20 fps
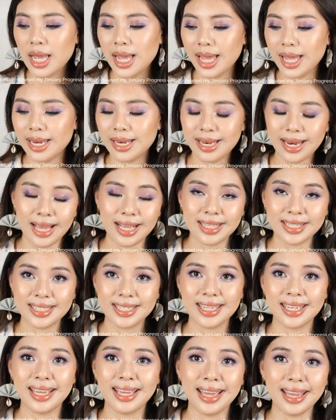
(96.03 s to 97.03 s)
and
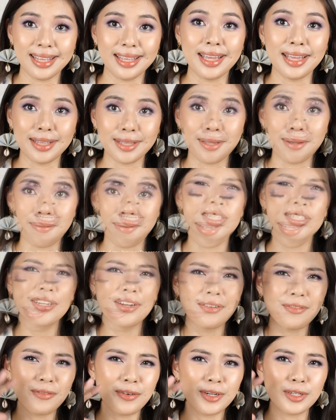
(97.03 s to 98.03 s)
let's get into it. Let's
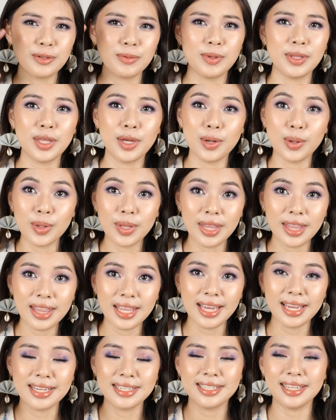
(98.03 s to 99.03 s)
start first with the good
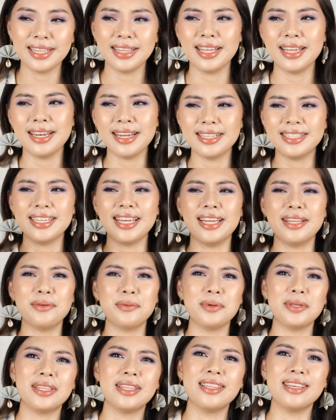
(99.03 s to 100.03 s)
things and then let's end
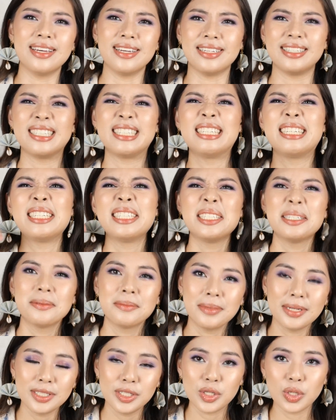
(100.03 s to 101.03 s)
with the
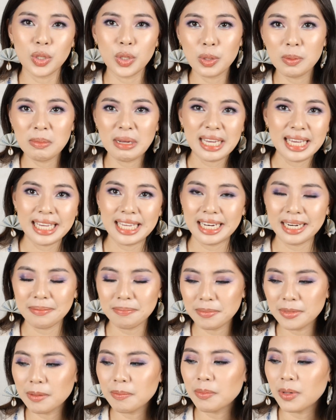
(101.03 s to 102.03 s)
medyo
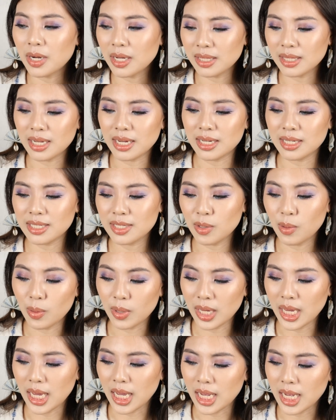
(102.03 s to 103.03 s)
mahirap na products,
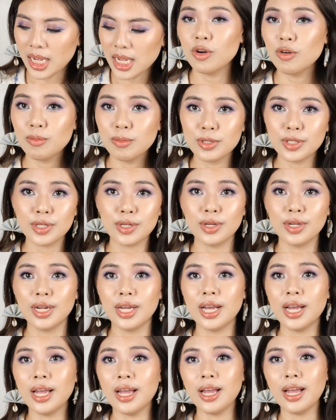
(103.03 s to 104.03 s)
okay? Ubus ko
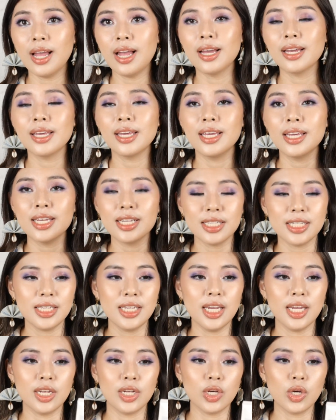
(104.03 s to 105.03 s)
na ang aking
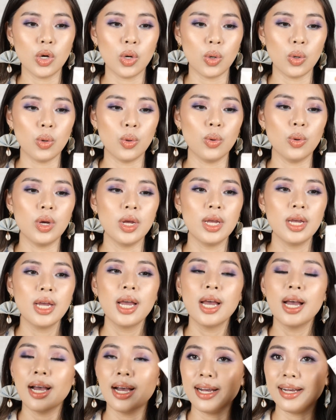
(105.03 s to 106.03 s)
Essie & Co.
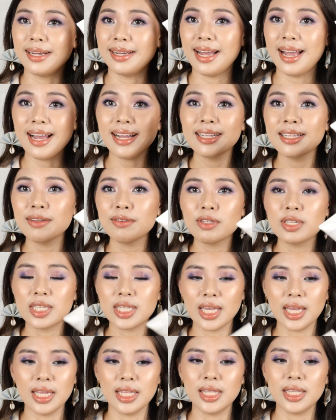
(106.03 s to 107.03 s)
Active
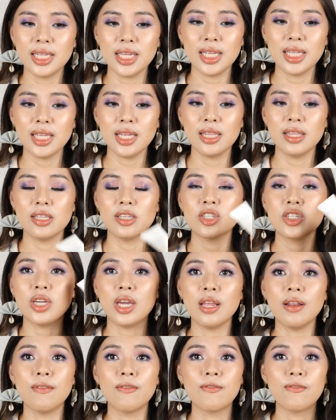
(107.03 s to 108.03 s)
Skin Tint in the
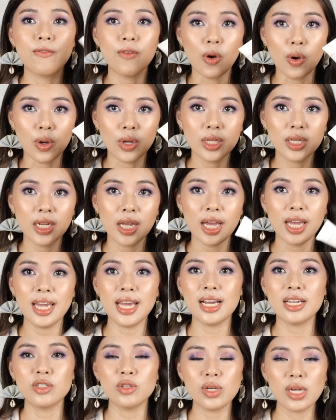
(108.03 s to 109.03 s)
shade Fawn. I
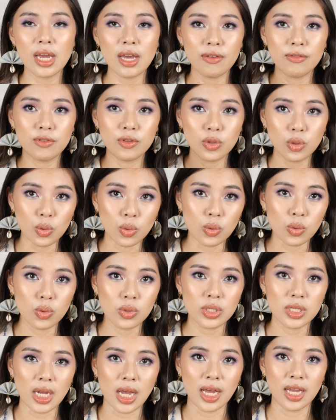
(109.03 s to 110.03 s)
actually have
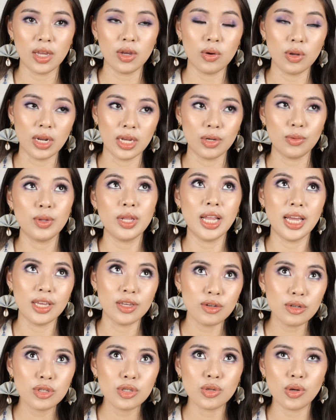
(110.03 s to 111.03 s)
two sa aking collection. Well, I
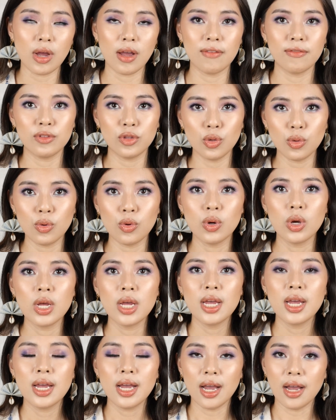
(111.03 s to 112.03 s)
used to have two
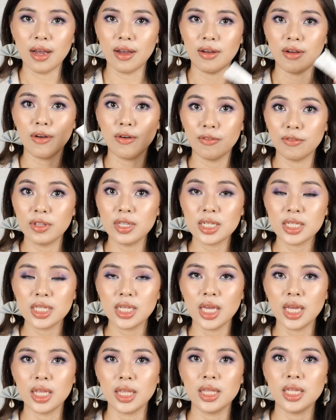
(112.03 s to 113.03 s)
of the
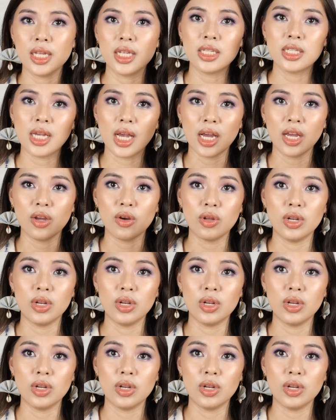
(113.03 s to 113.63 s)
skin tint sa aking